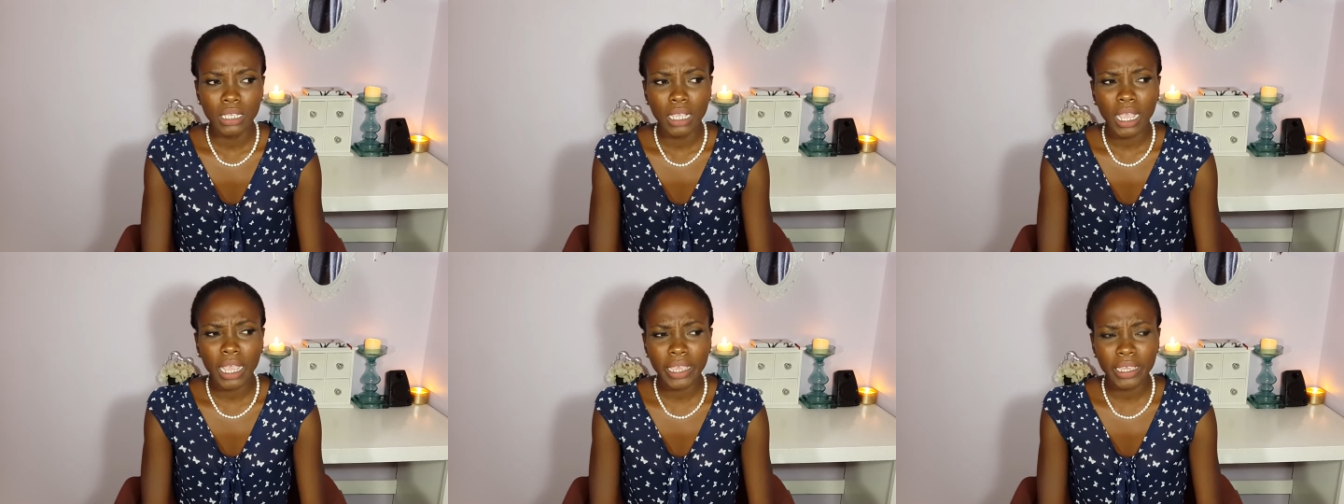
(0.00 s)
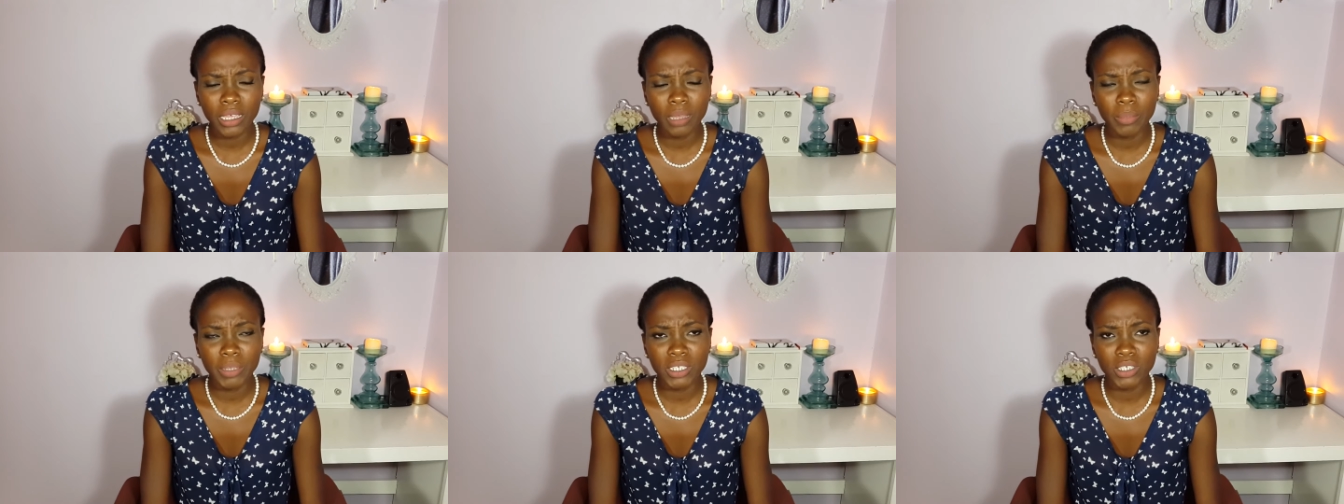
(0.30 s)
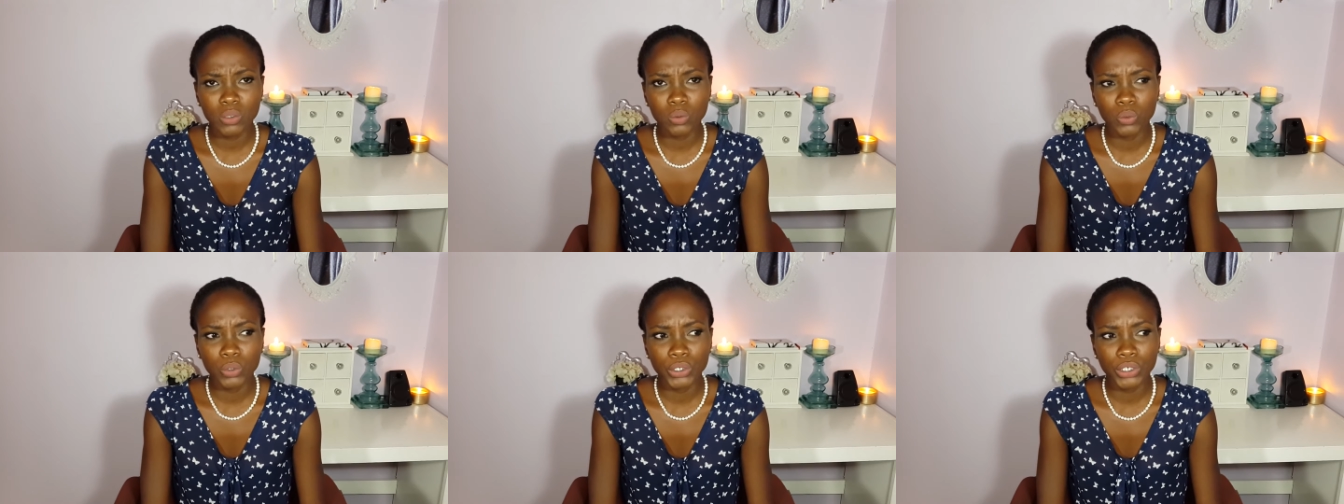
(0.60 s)
I come
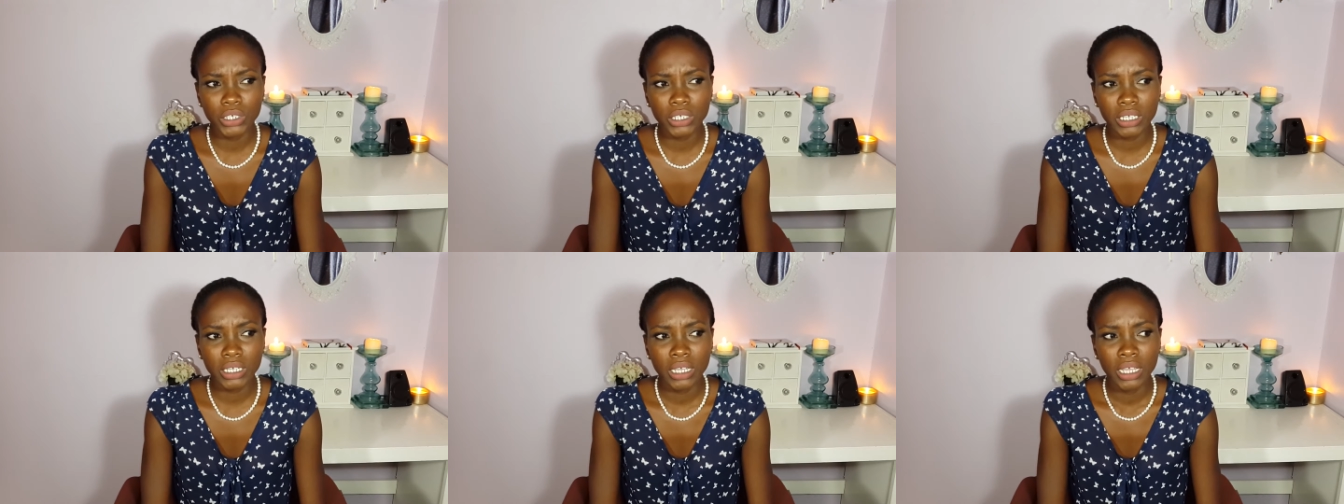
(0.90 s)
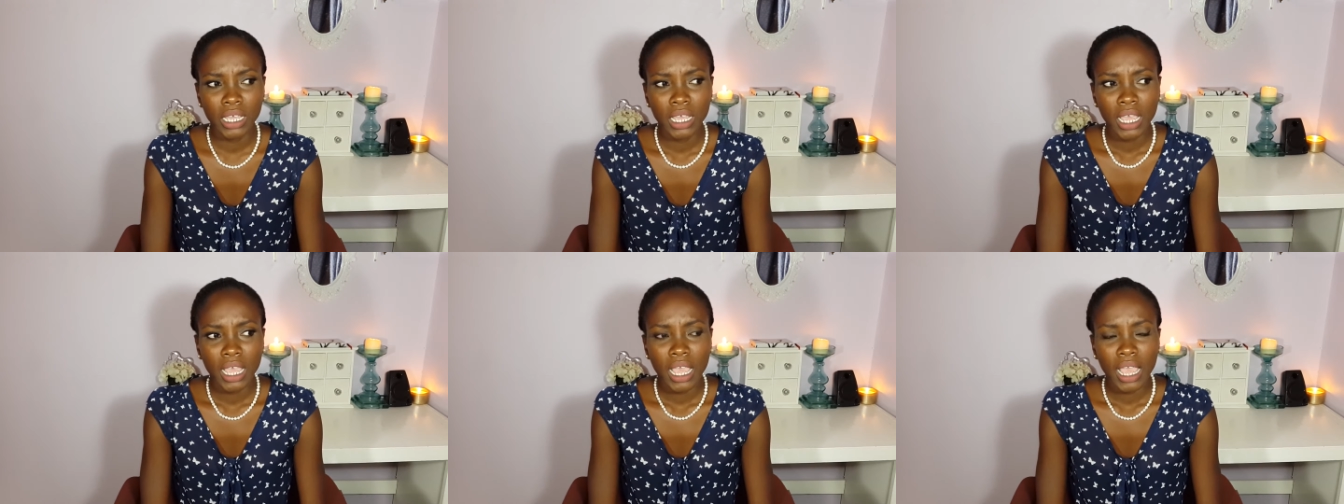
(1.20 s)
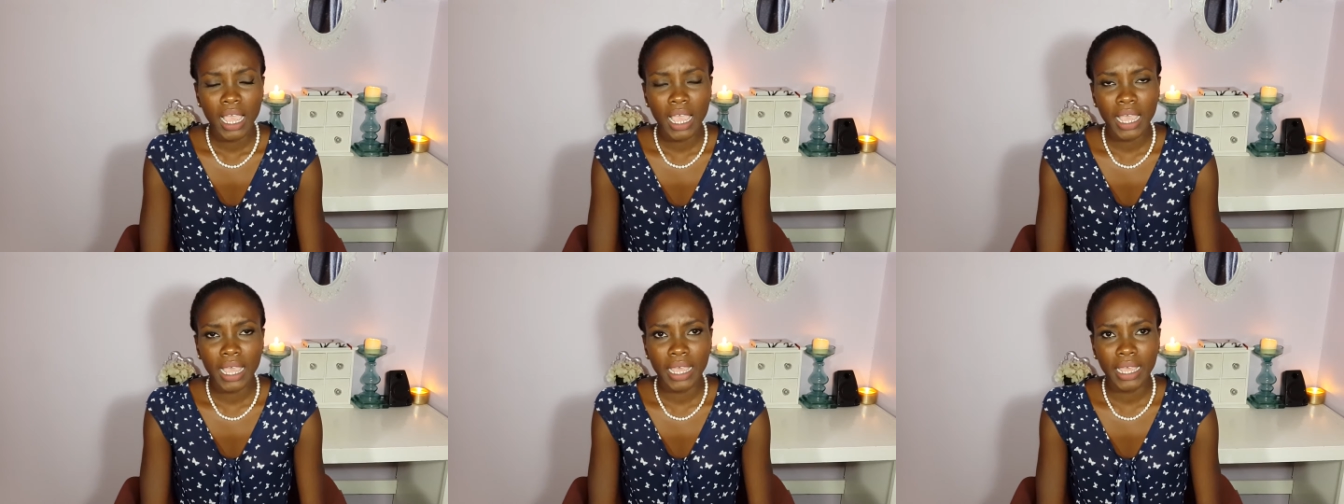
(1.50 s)
into work,
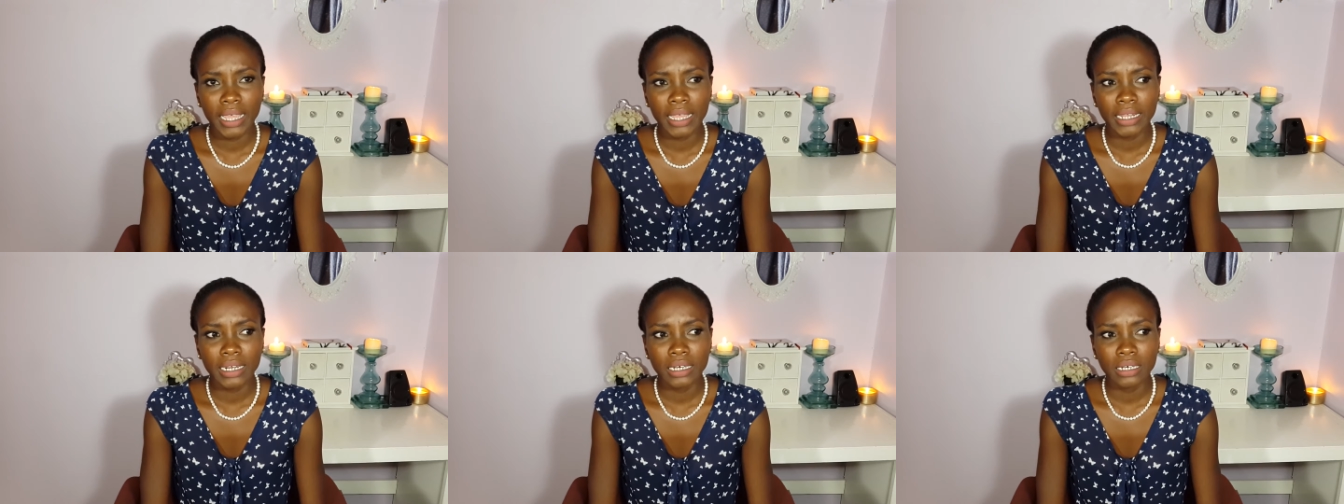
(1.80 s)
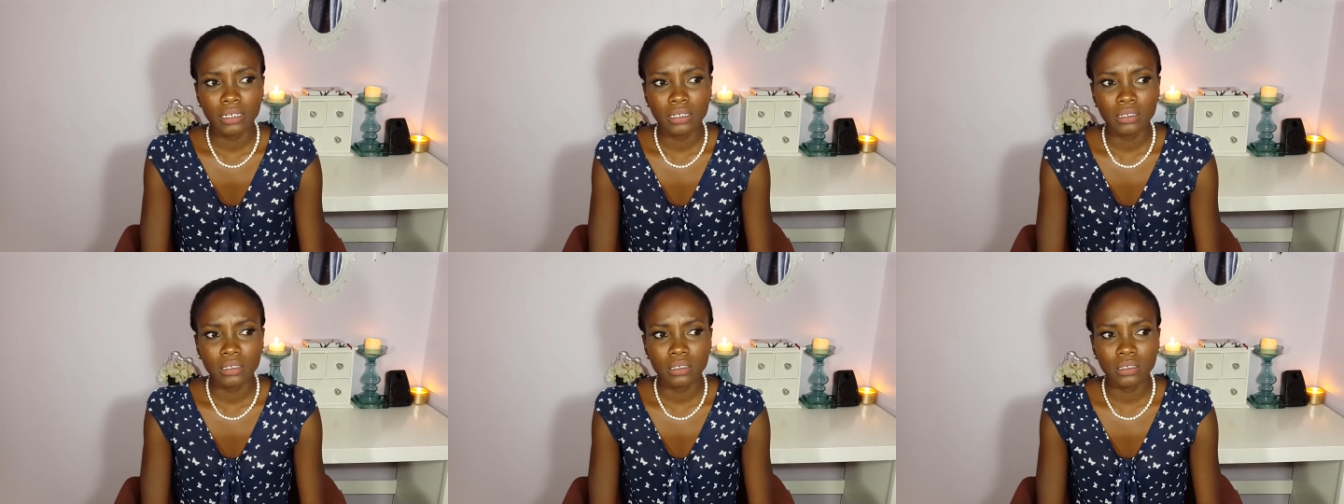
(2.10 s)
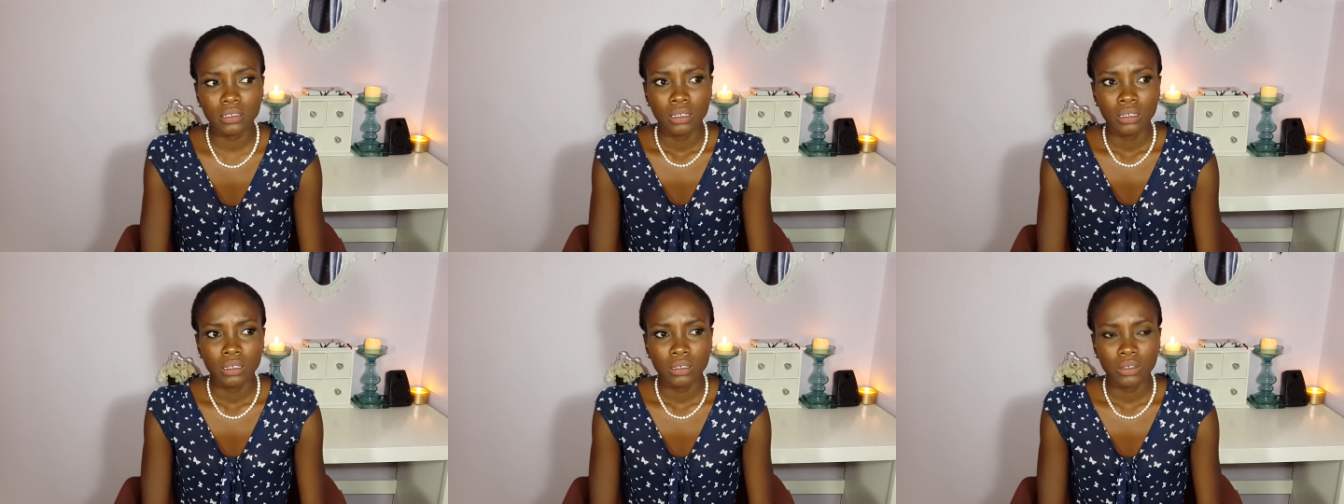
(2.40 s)
and
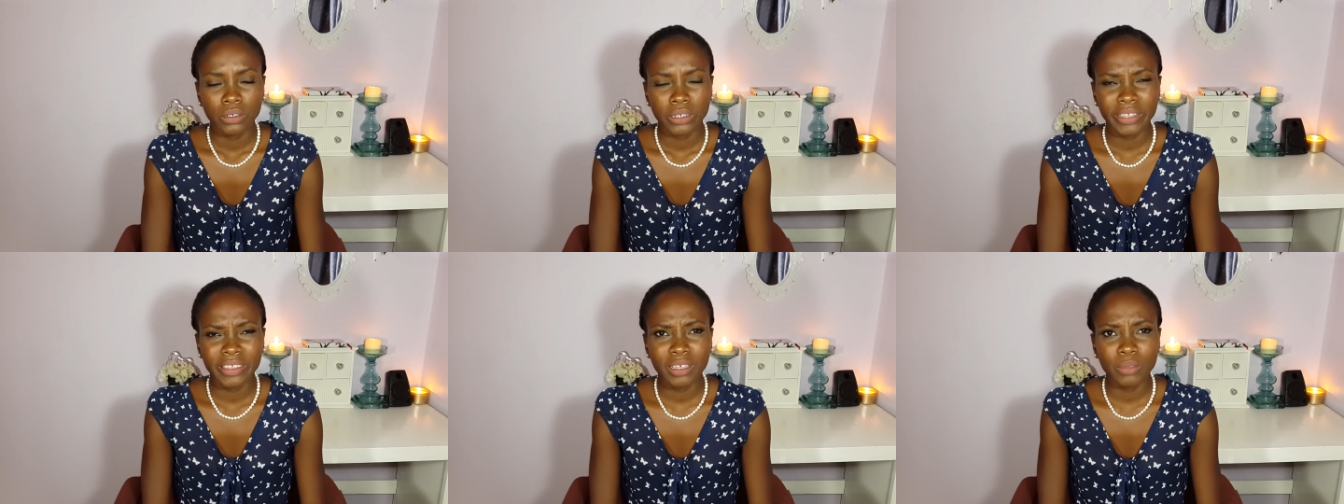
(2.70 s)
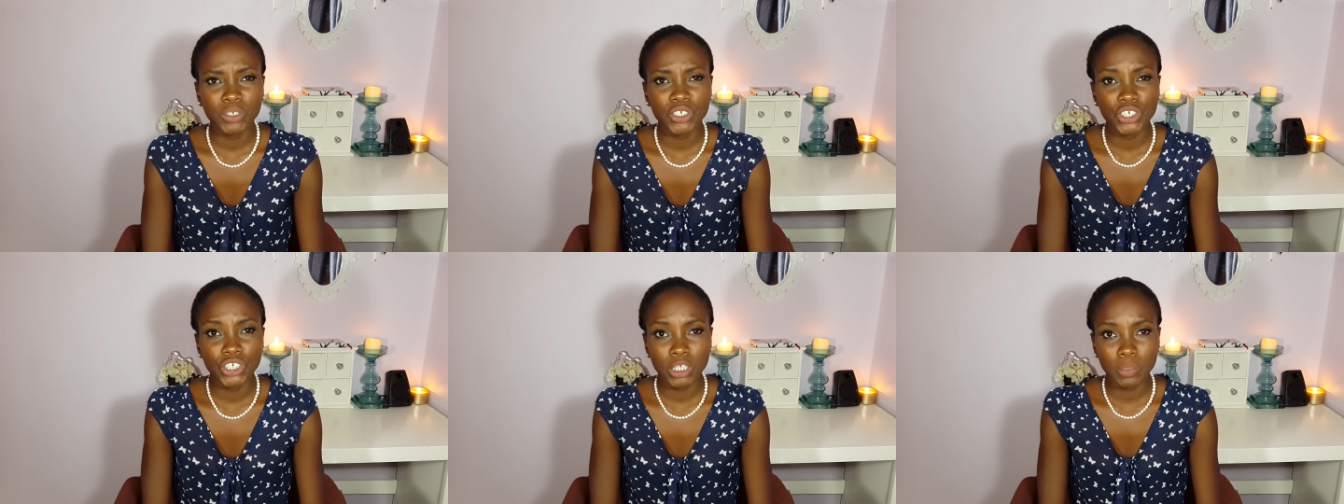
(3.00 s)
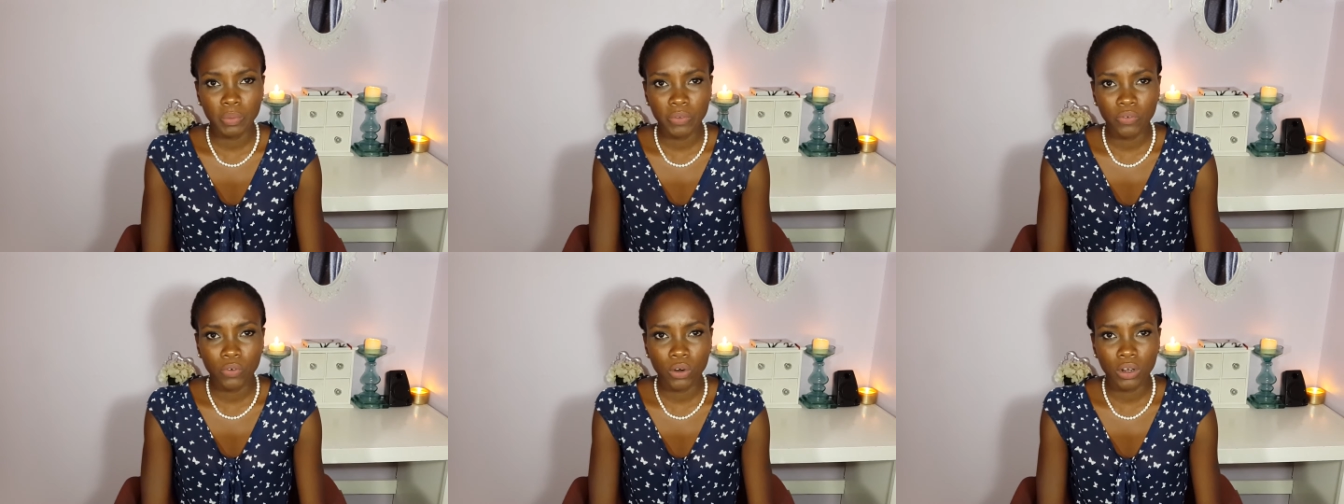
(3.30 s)
I think it was
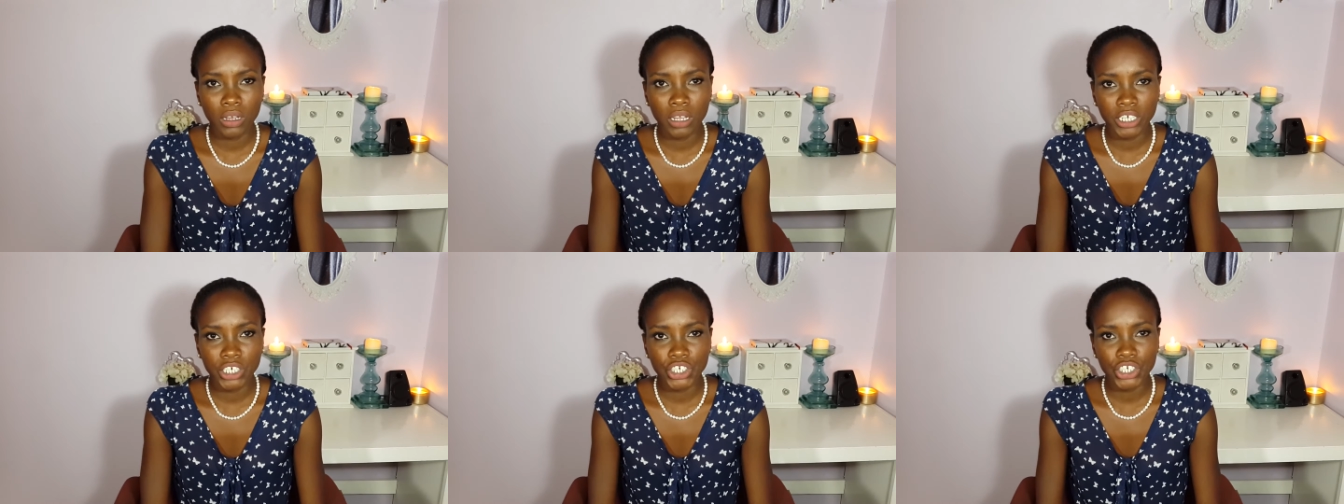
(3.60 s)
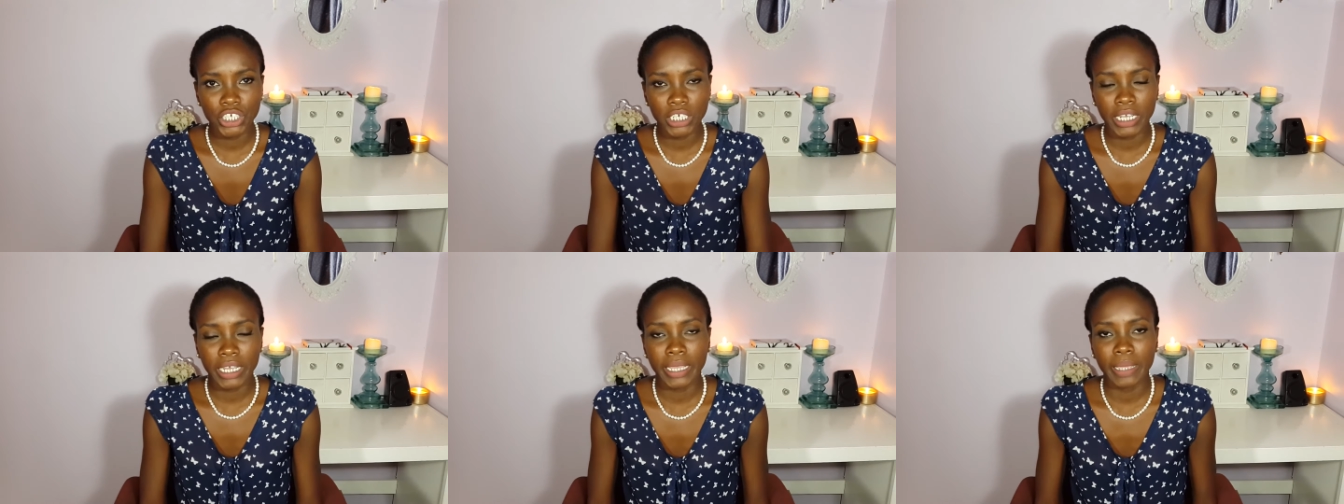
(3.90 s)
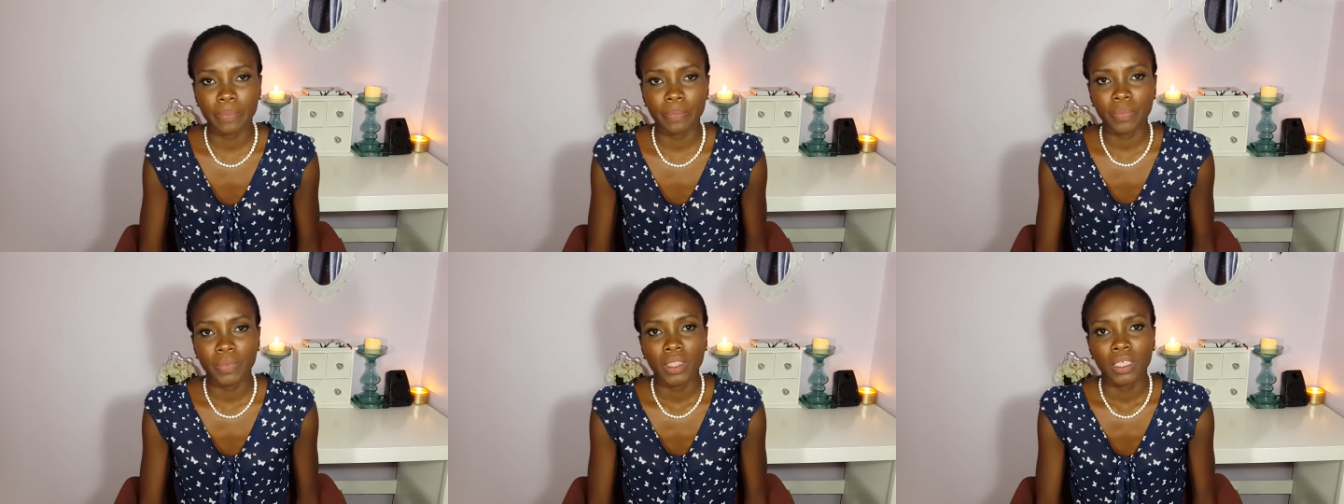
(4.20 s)
just before
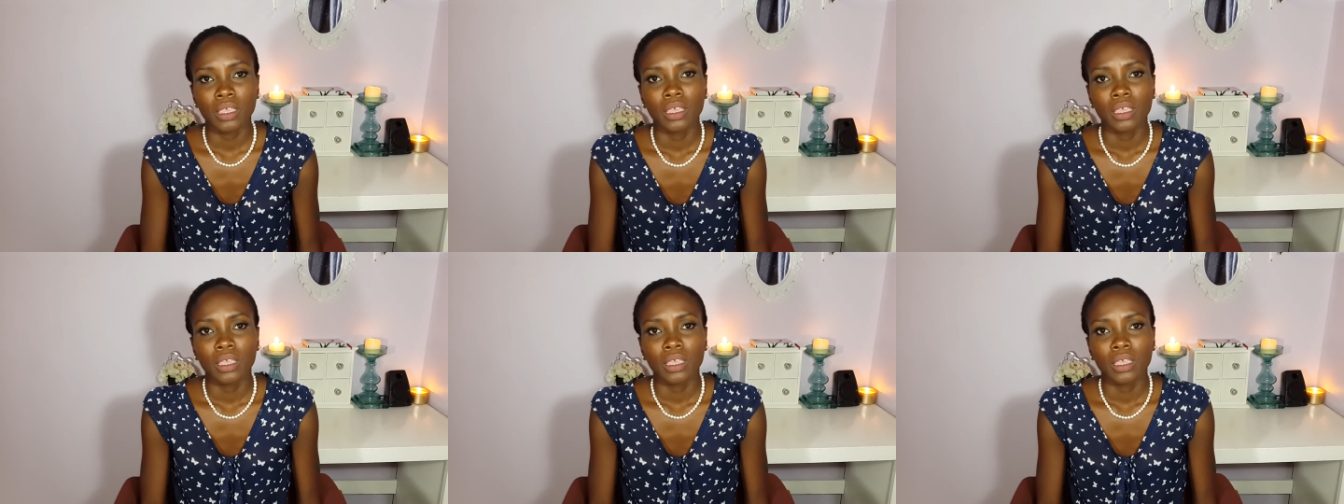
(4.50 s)
lunchtime,